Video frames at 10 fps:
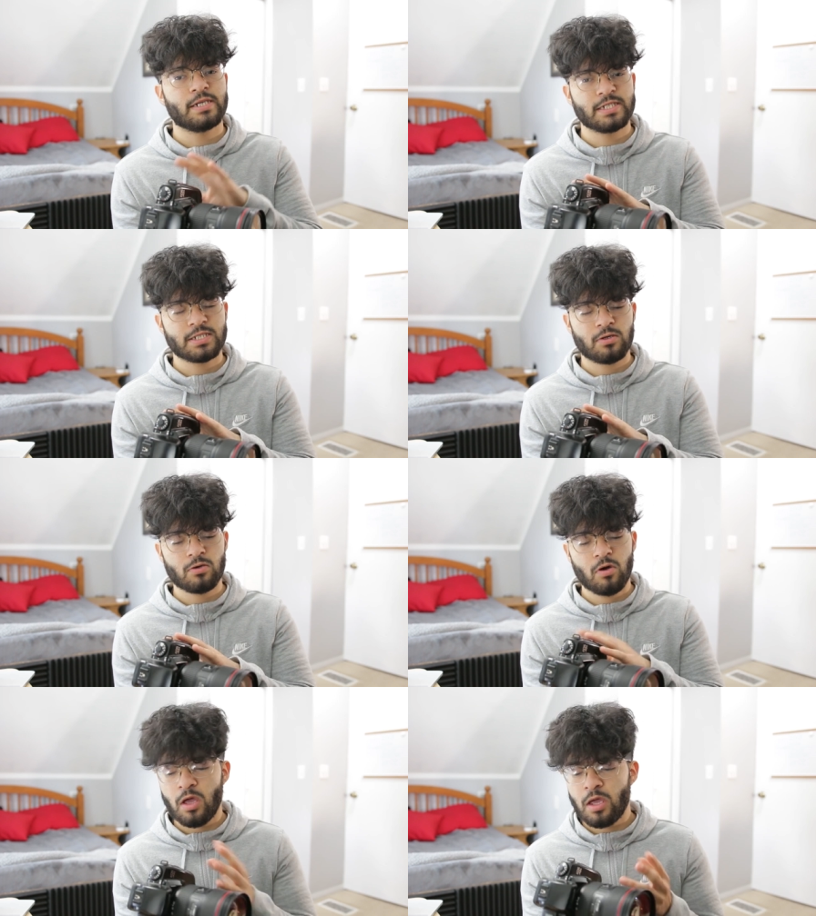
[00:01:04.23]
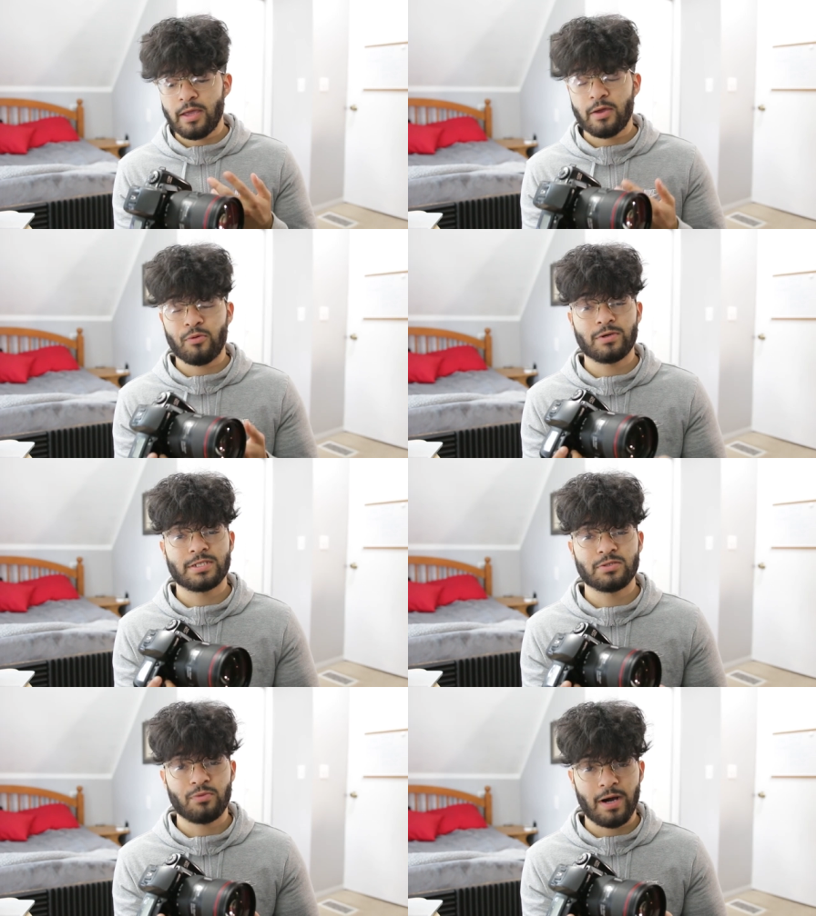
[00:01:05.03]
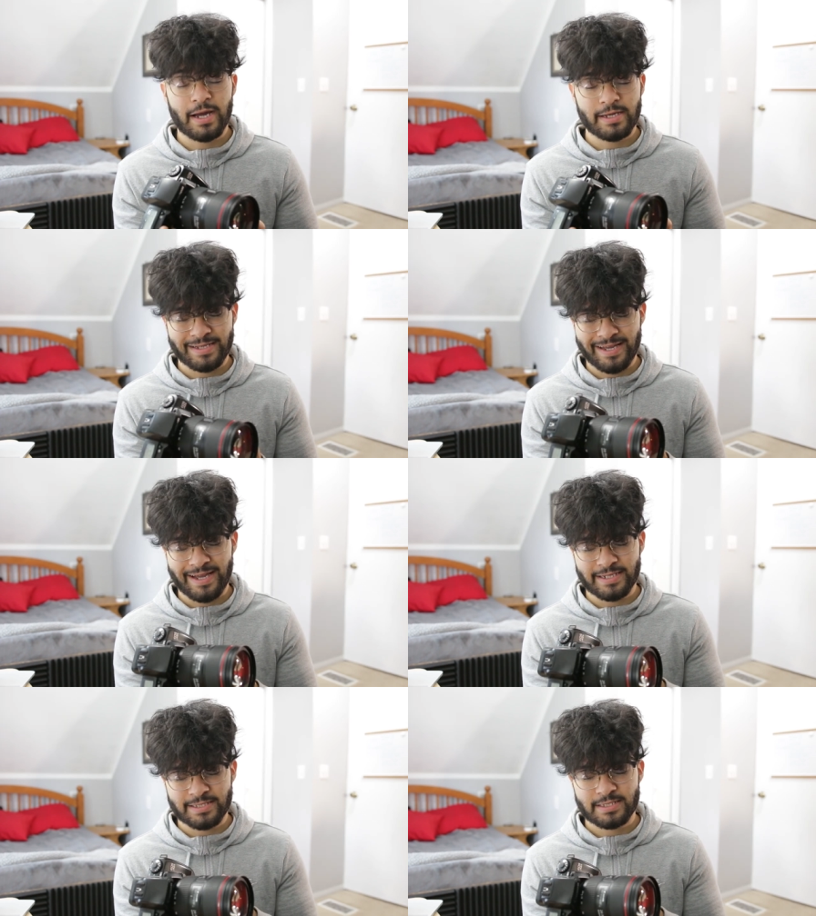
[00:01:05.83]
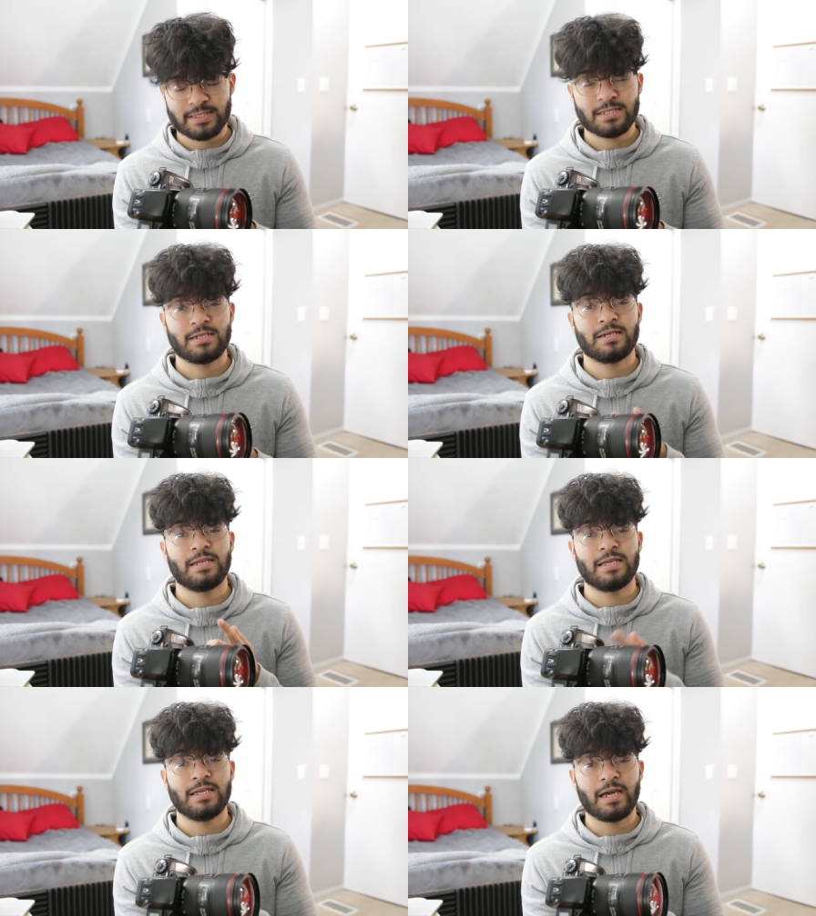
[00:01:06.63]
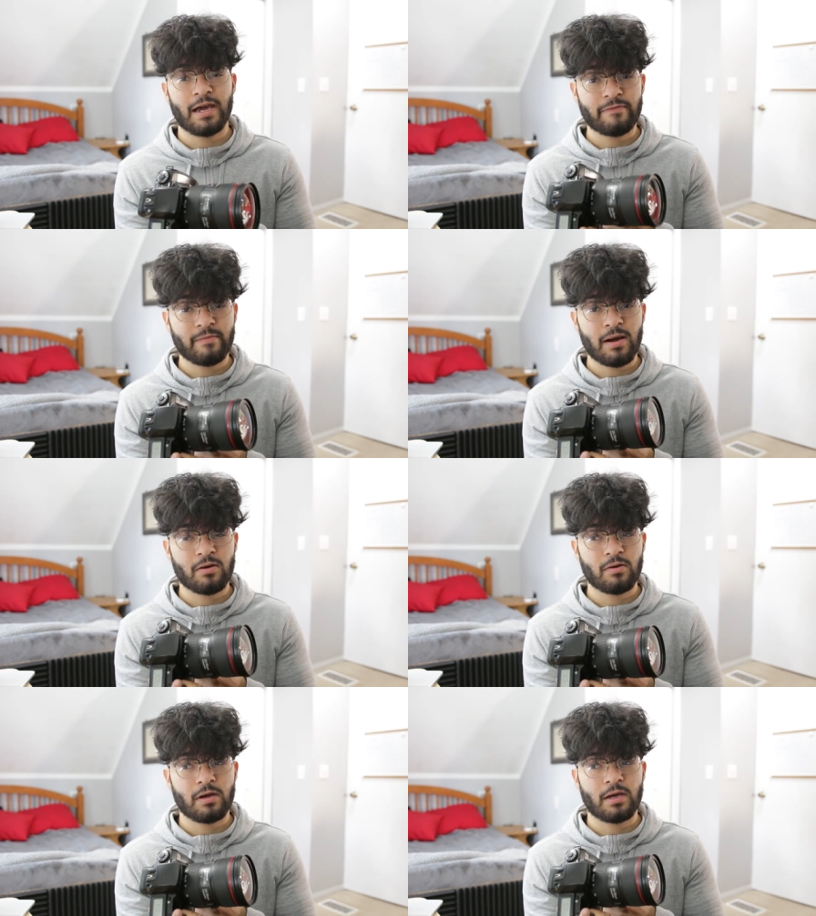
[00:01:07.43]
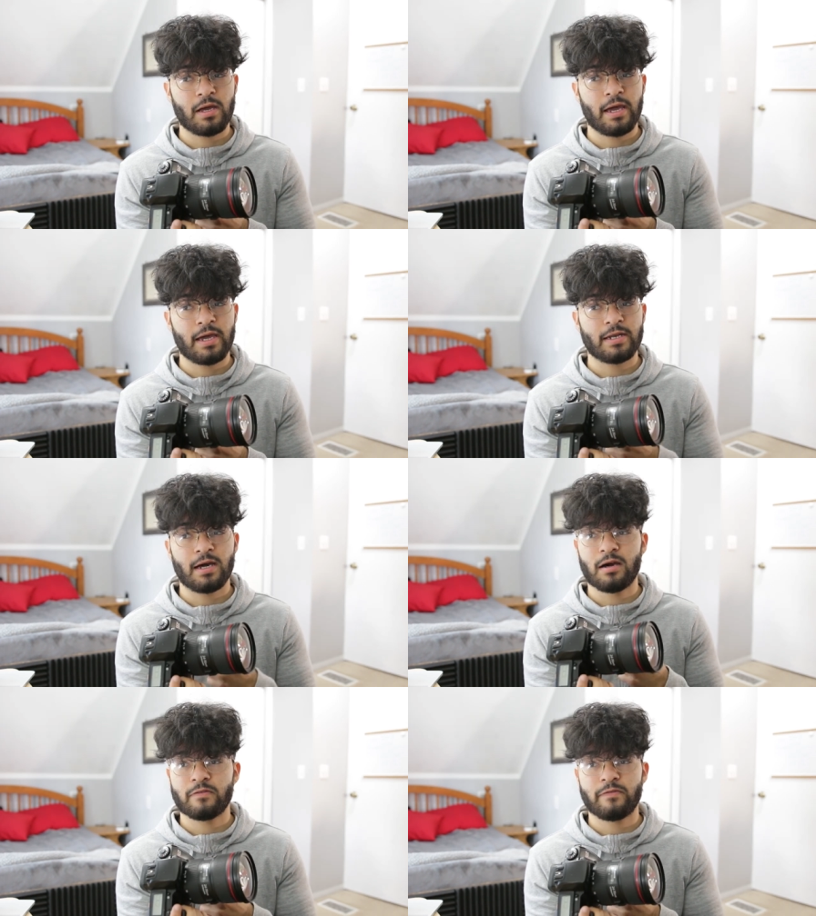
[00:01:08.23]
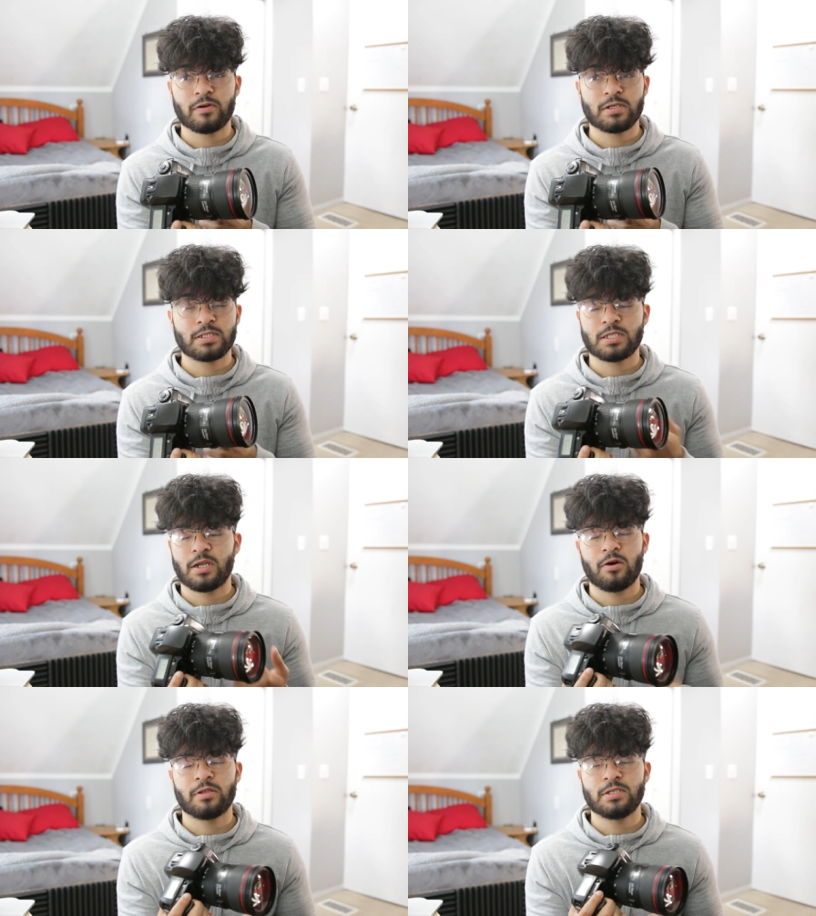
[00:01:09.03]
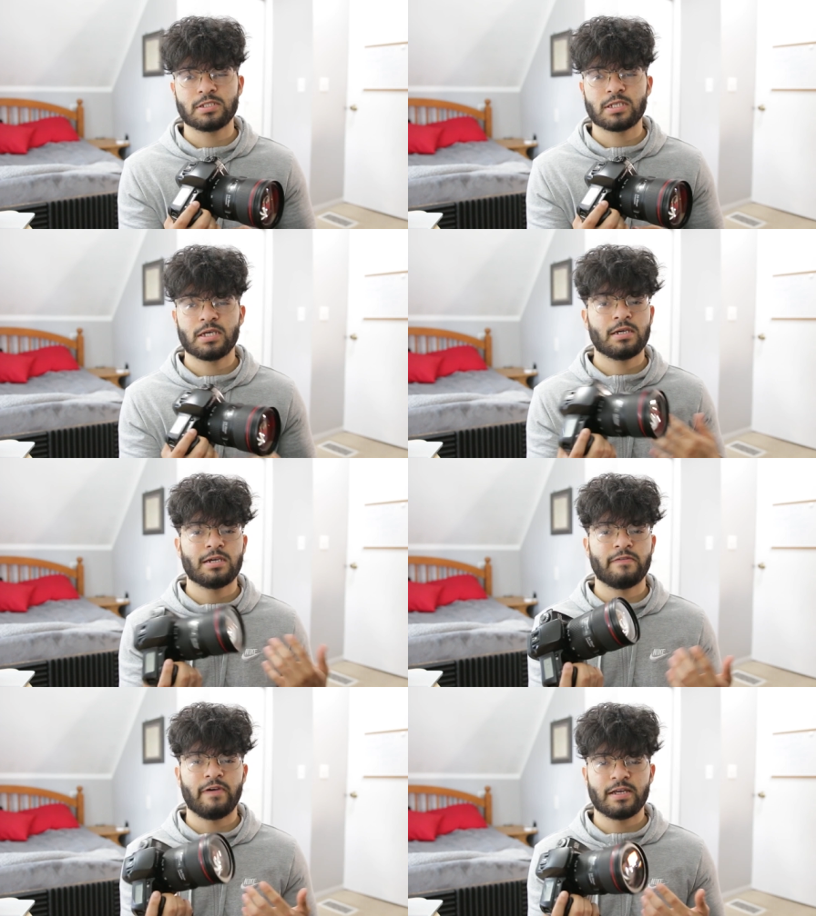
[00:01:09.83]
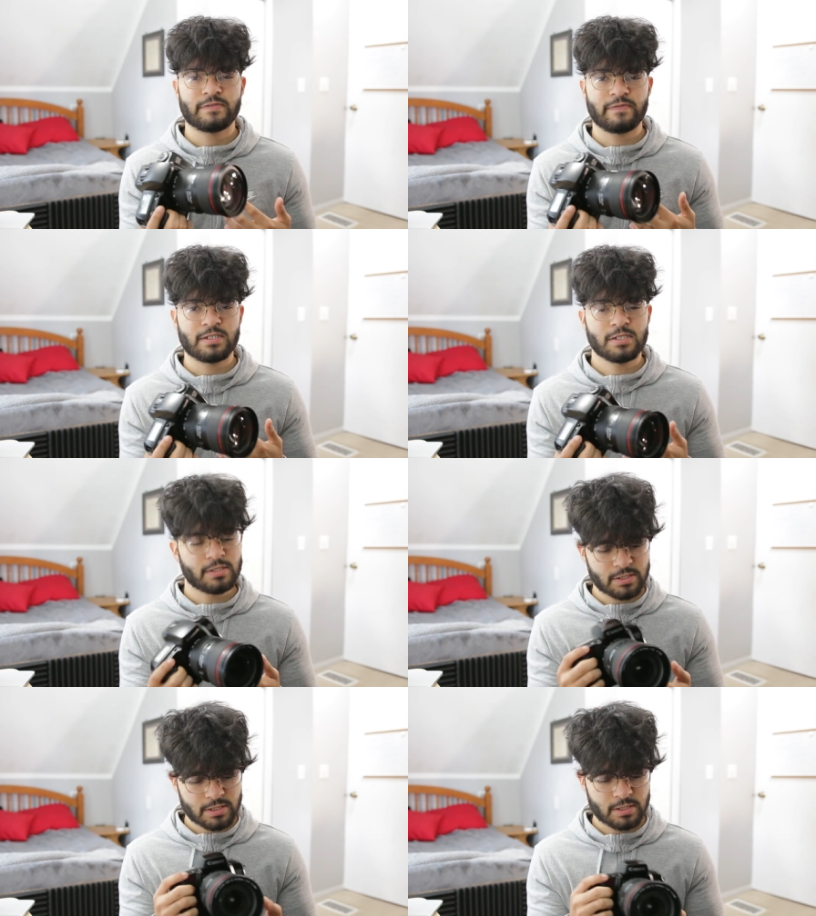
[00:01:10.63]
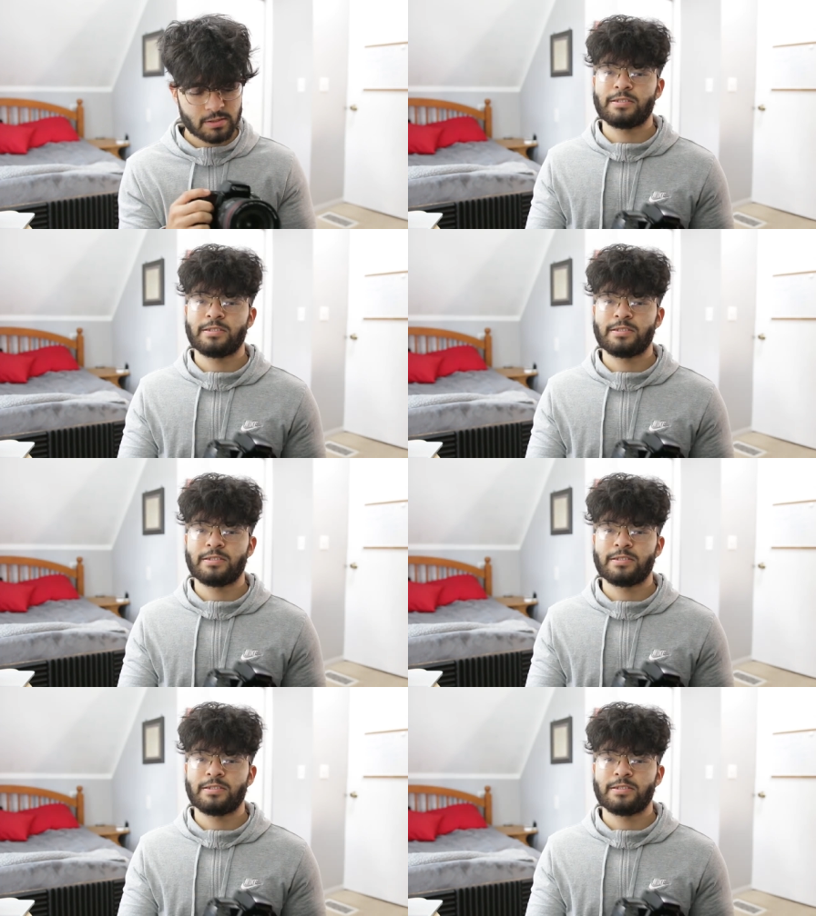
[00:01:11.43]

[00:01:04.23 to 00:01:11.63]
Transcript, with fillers: digital, which is why it has an EF mount and autofocus and all these advanced features.